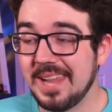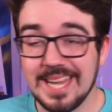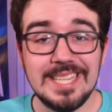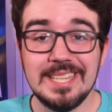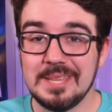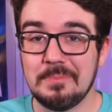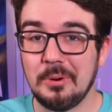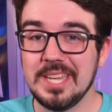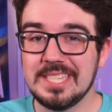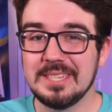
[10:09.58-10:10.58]
19th in
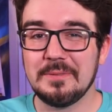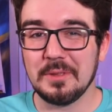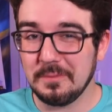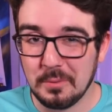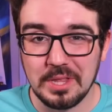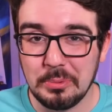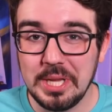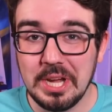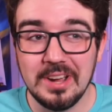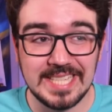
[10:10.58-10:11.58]
points for the
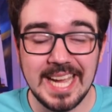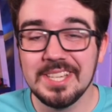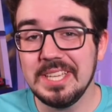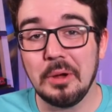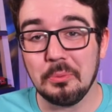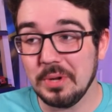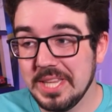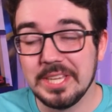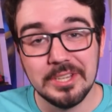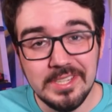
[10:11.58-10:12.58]
43 car is actually a
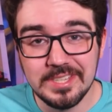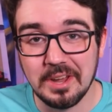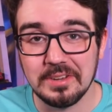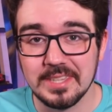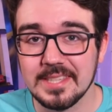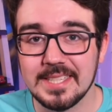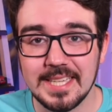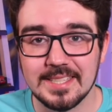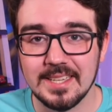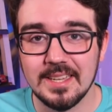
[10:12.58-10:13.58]
really good start to the
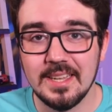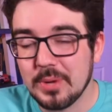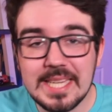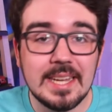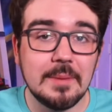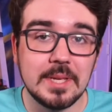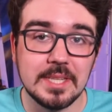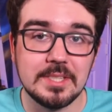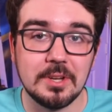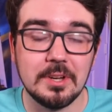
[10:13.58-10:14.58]
season. The reason I'm
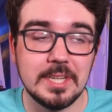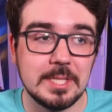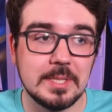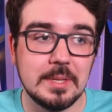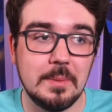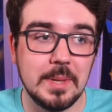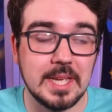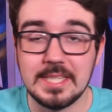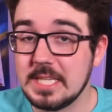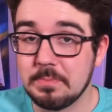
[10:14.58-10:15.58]
concerned is
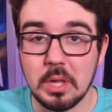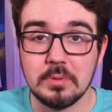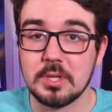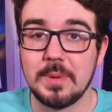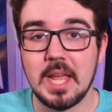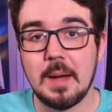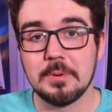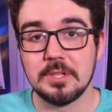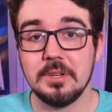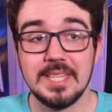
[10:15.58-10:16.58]
because he's blown so many
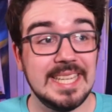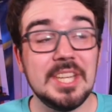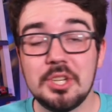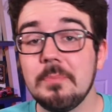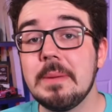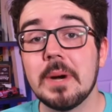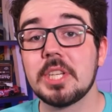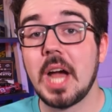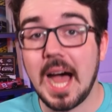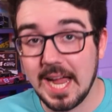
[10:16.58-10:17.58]
opportunities. He should be
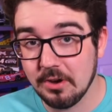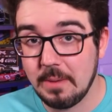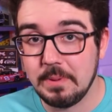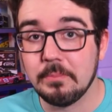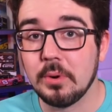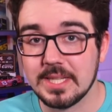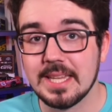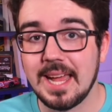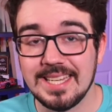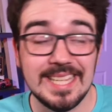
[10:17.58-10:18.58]
much higher up in points
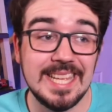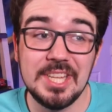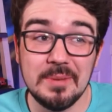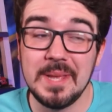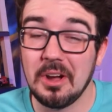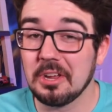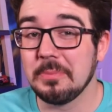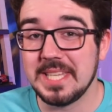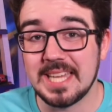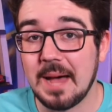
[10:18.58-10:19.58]
than 19th. He should be
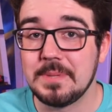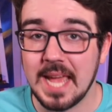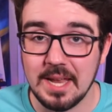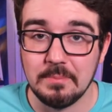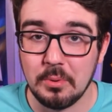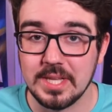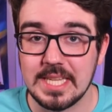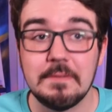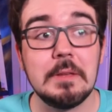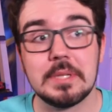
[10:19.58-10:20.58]
arguably top 10 in
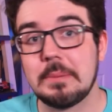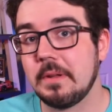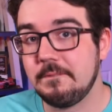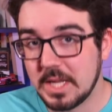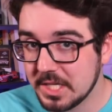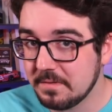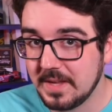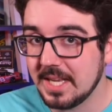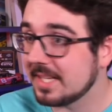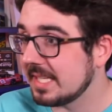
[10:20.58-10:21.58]
points if he was able to finish
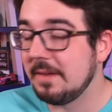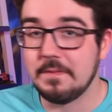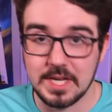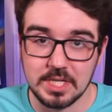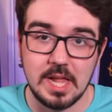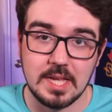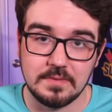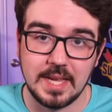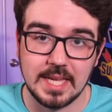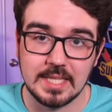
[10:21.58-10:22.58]
Phoenix and finish Las
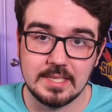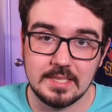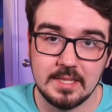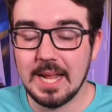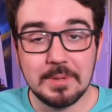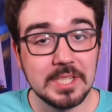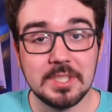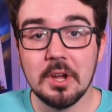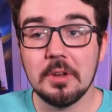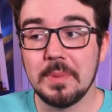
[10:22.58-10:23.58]
Vegas. And I'm
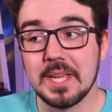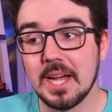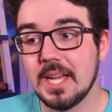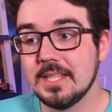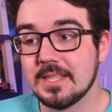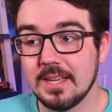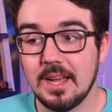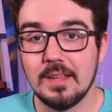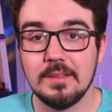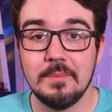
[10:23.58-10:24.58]
concerned because
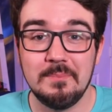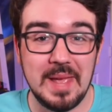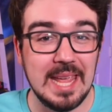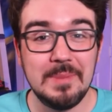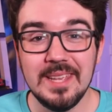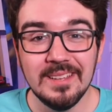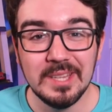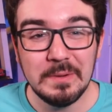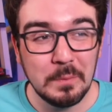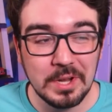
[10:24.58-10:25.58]
maybe
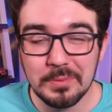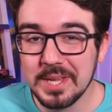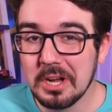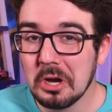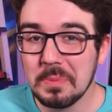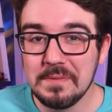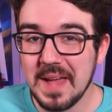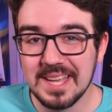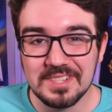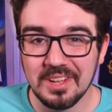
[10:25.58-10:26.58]
the 43 car will be
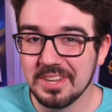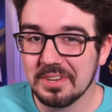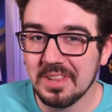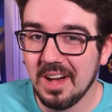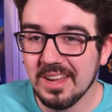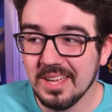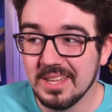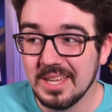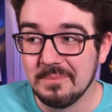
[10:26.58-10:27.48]
fast all year long.